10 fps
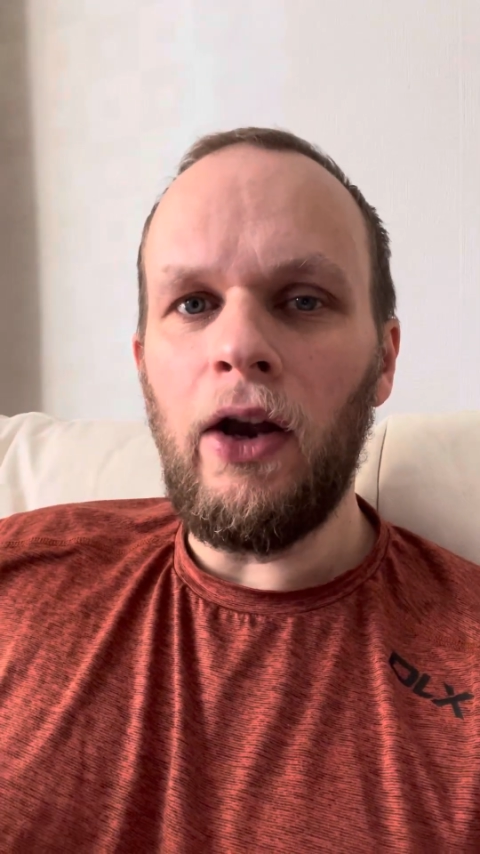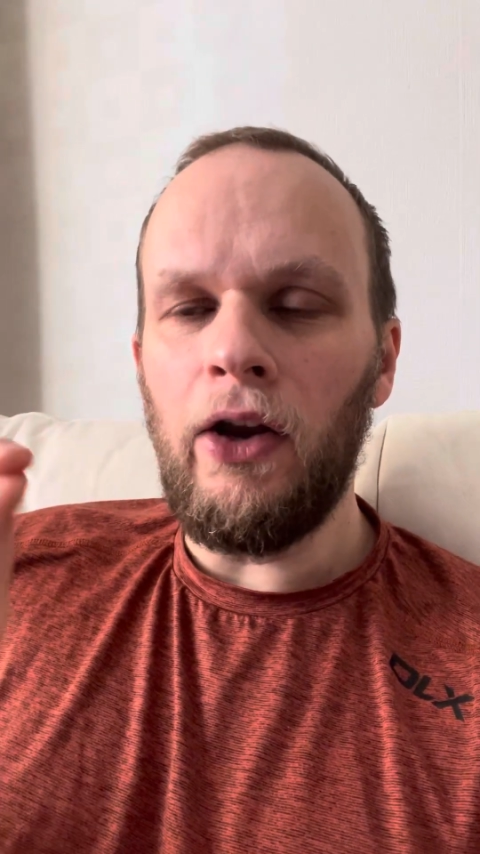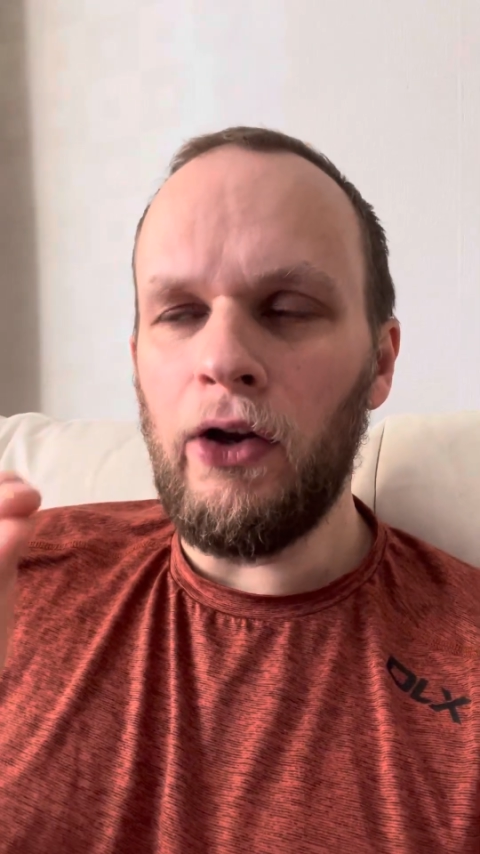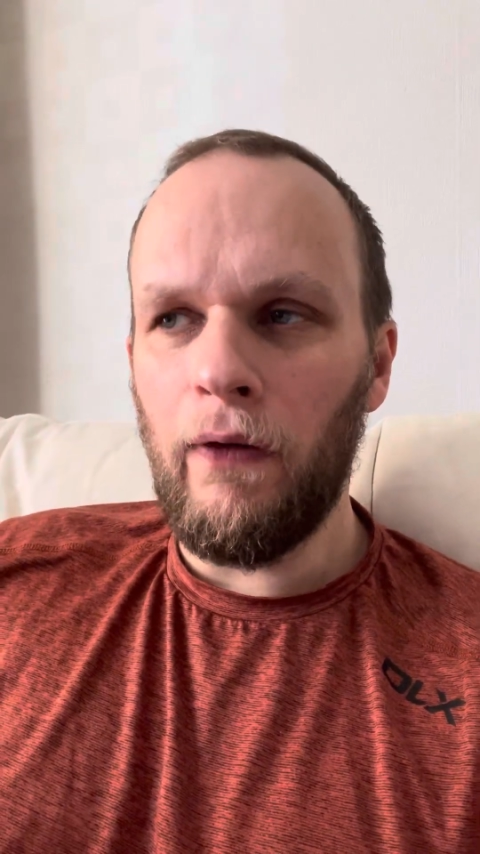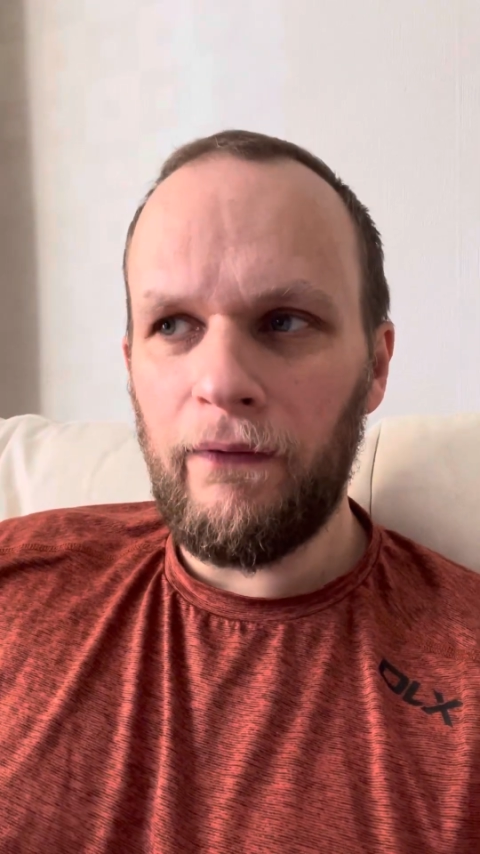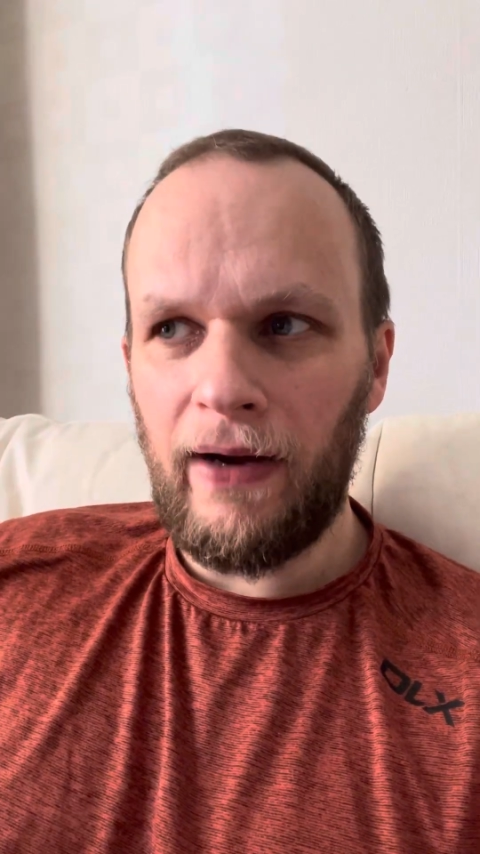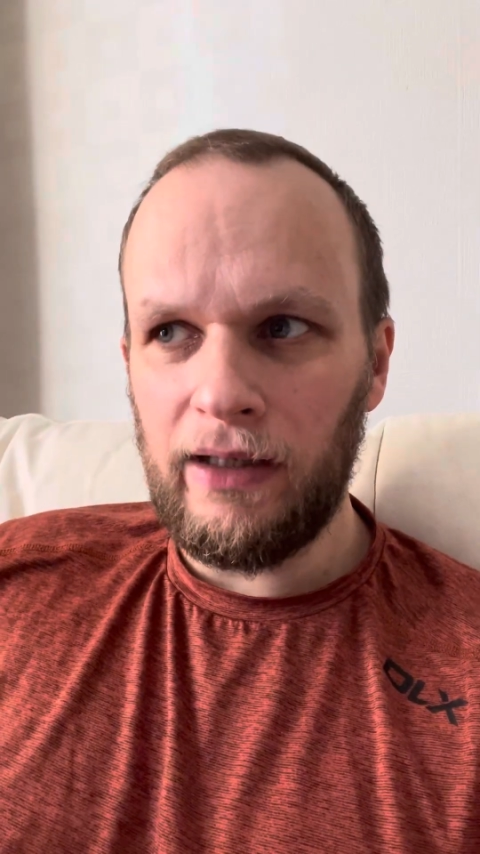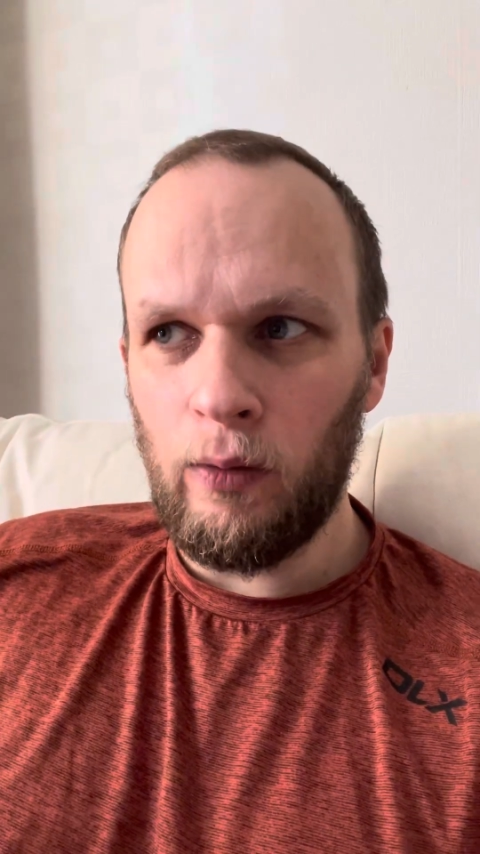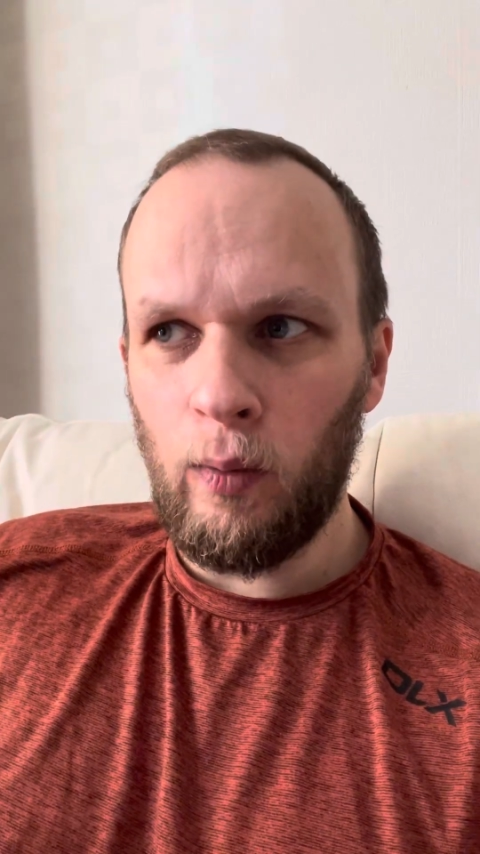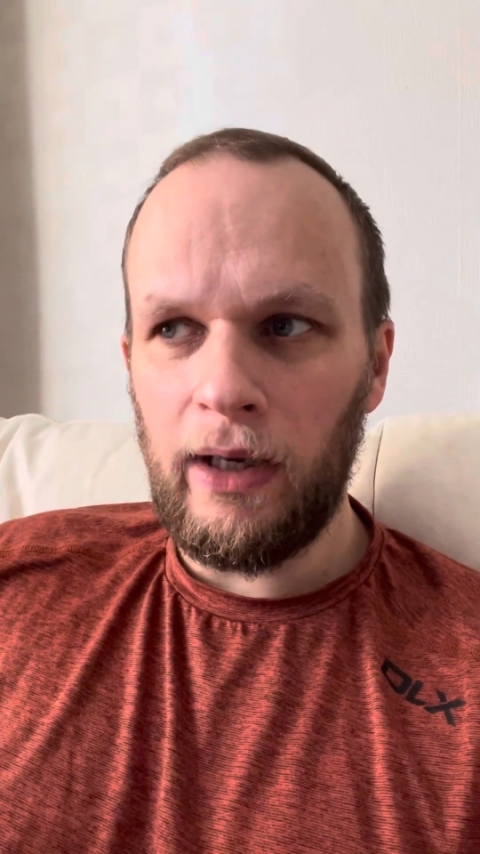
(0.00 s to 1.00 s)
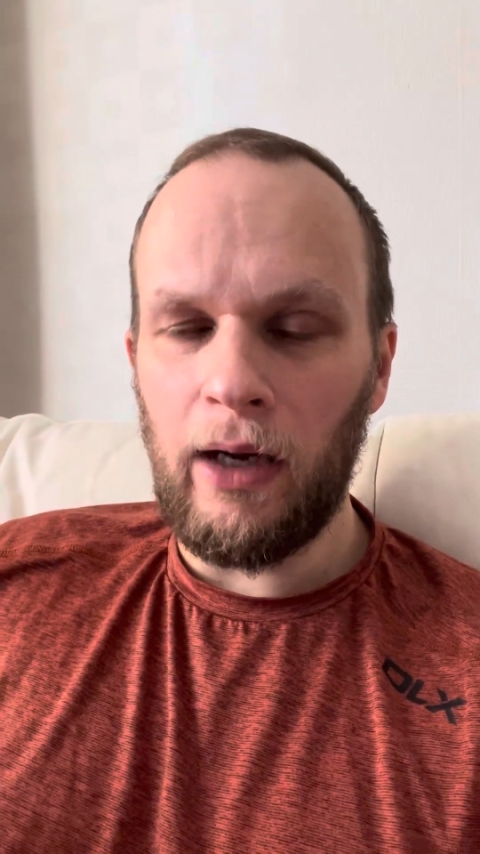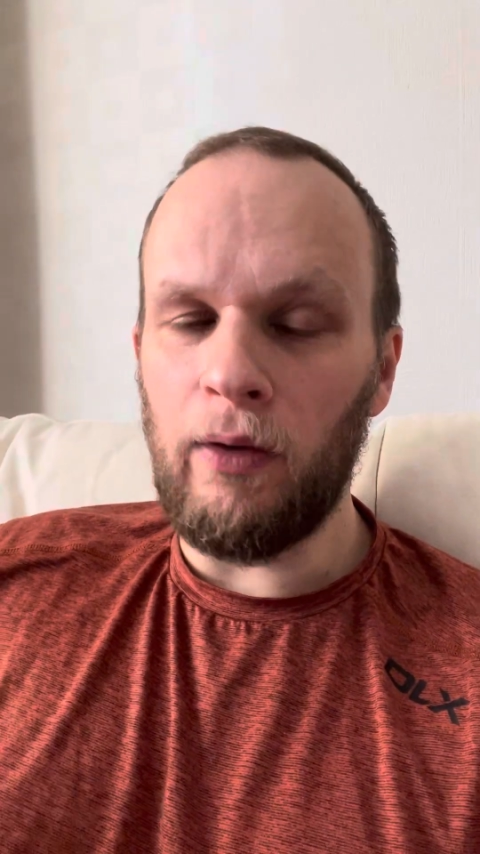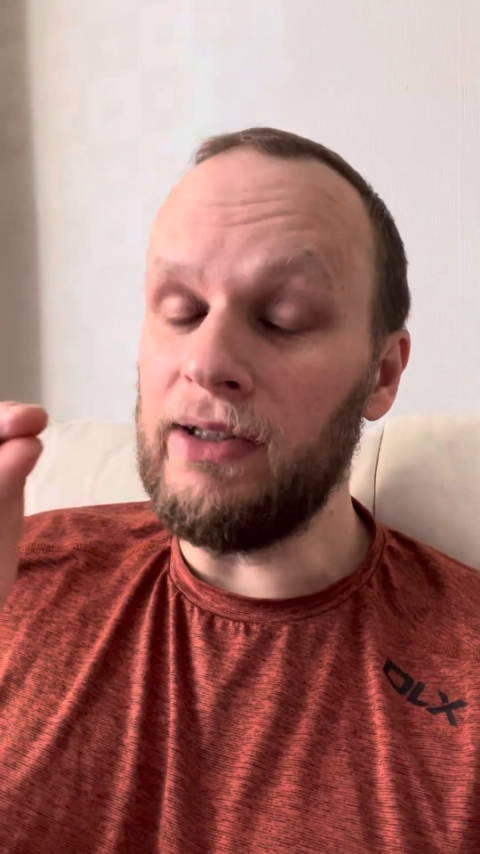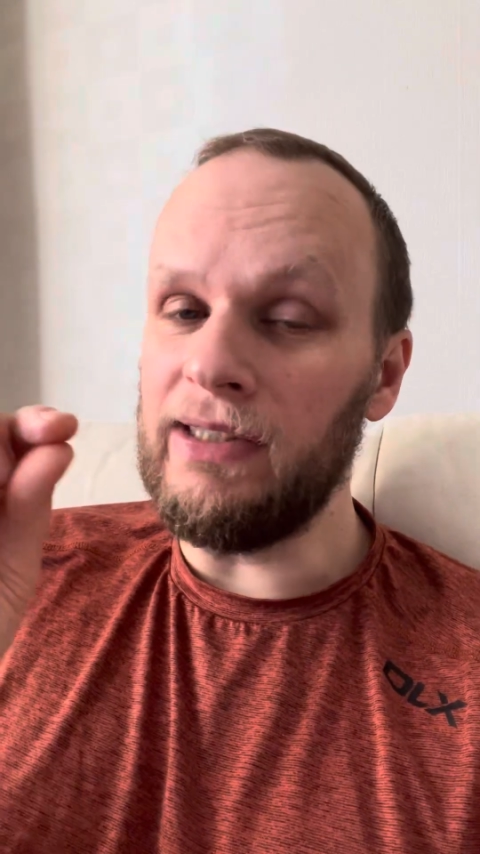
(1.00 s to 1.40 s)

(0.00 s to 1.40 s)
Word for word: not finding a way out and